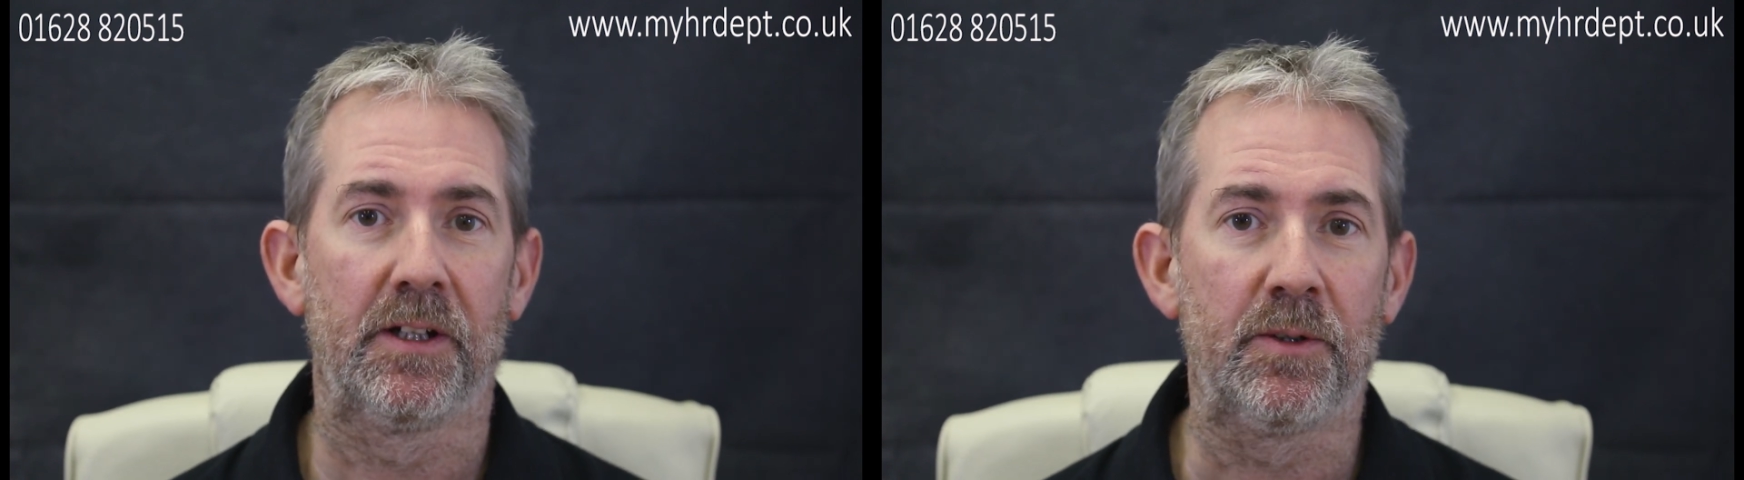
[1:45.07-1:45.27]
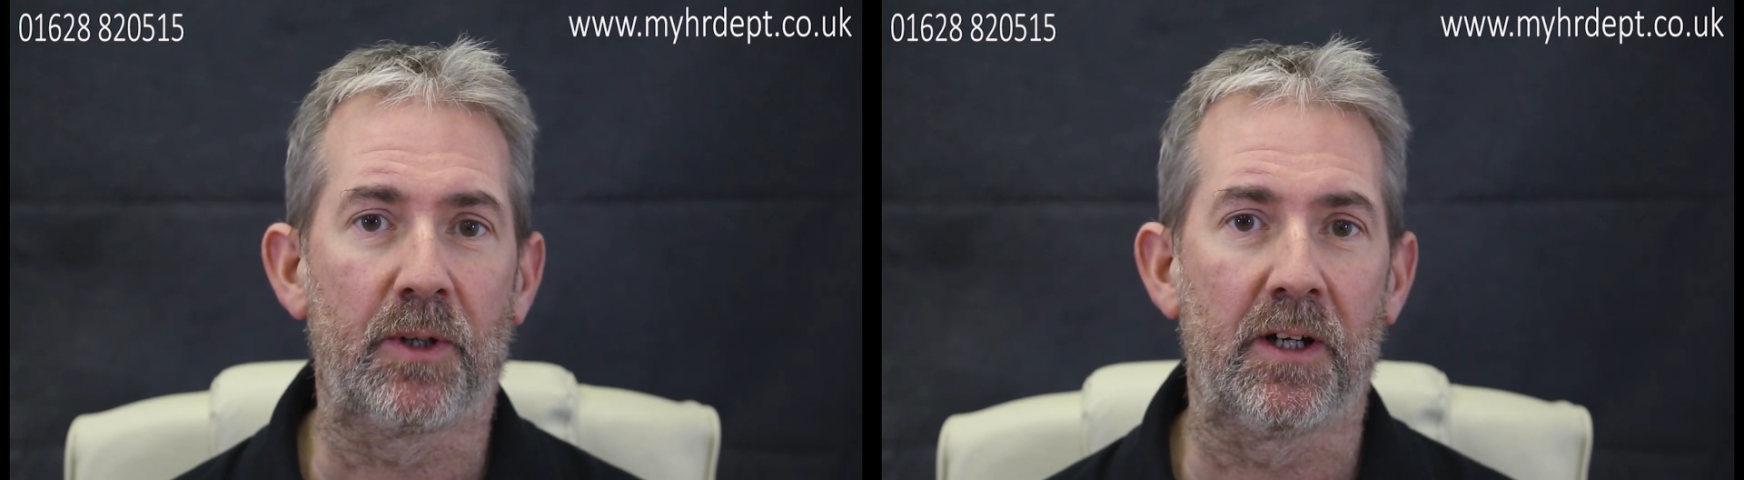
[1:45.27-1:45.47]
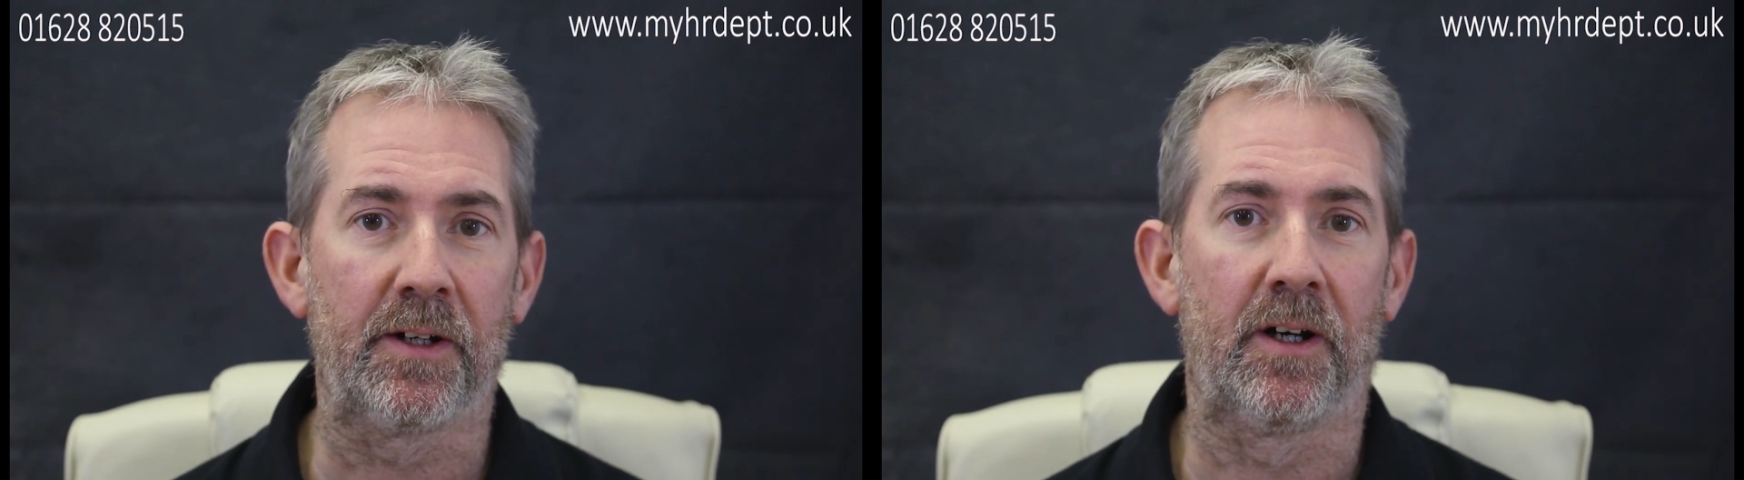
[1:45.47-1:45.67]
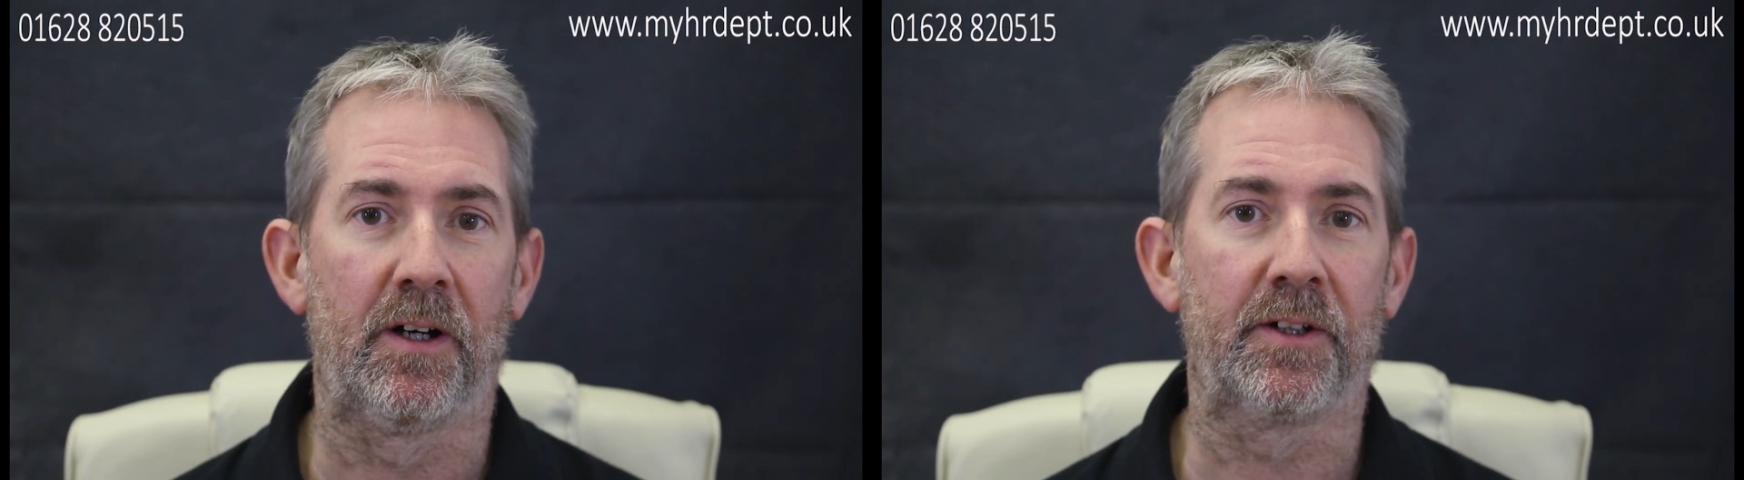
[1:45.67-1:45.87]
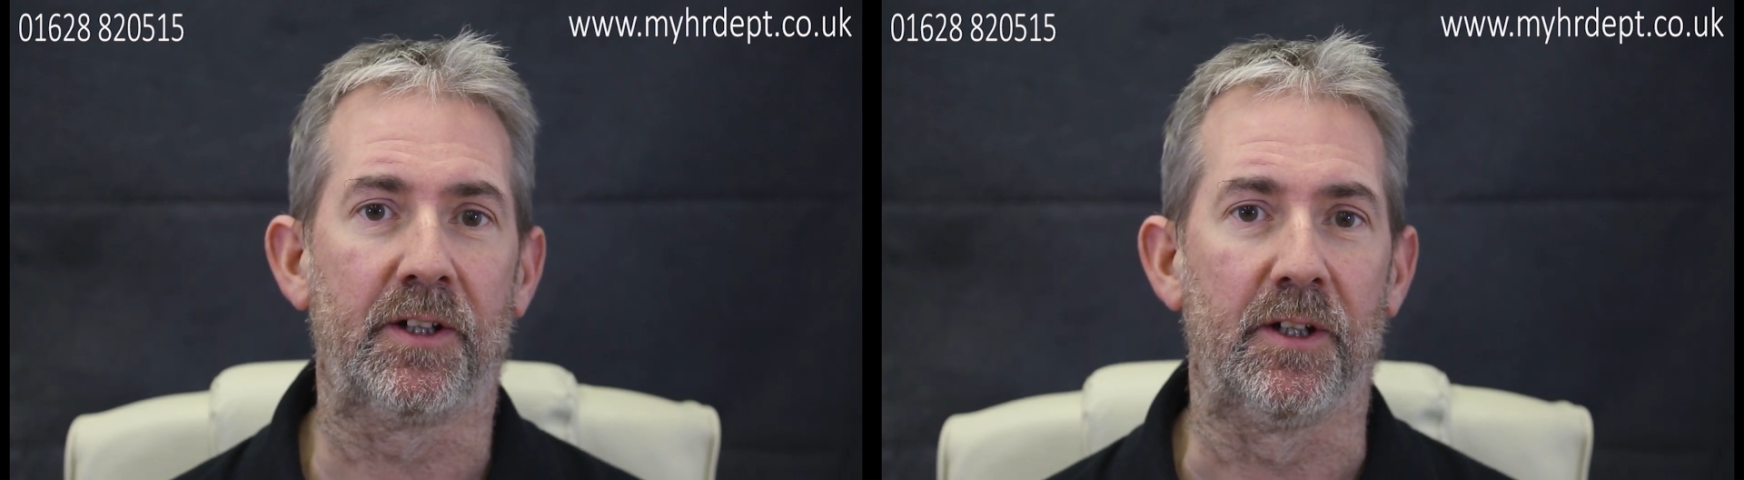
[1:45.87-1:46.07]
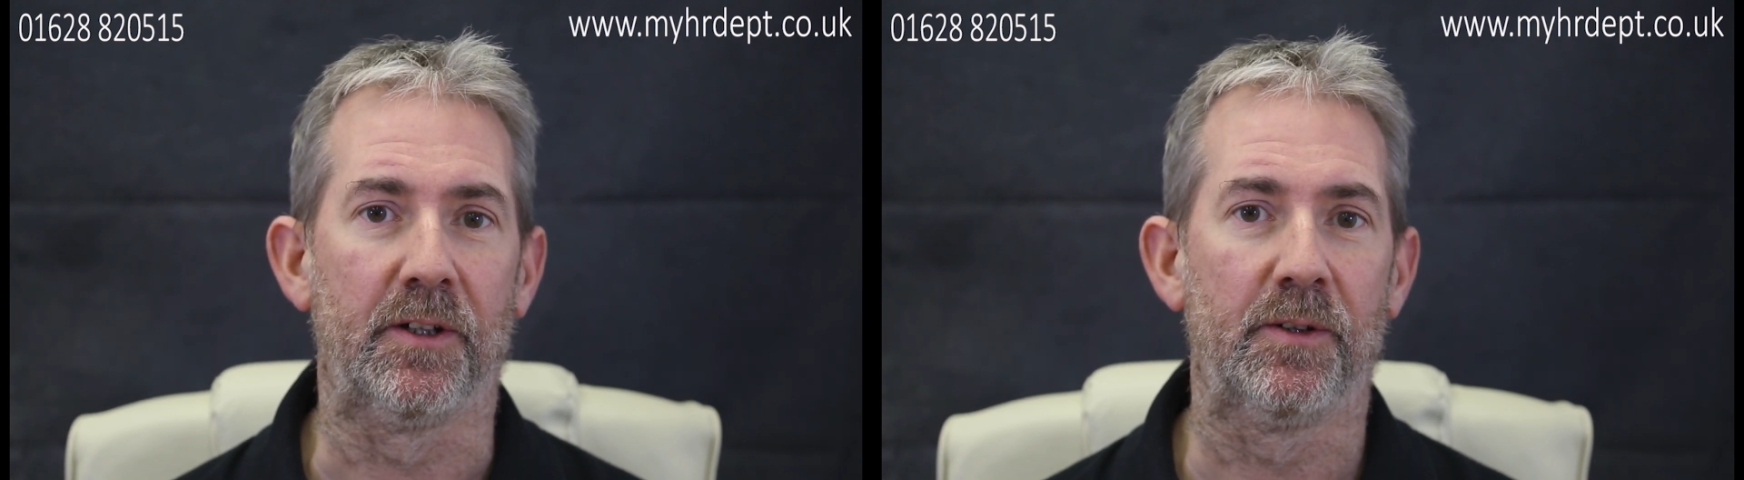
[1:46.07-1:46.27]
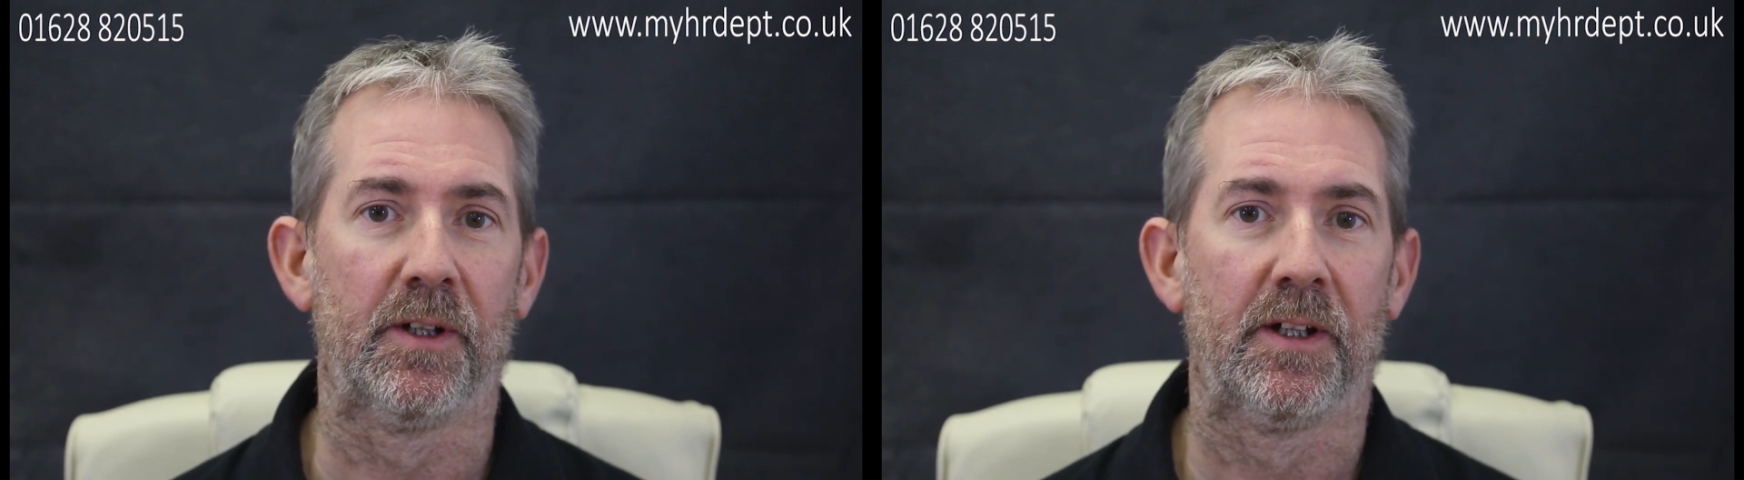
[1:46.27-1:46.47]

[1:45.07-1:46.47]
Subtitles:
you can't argue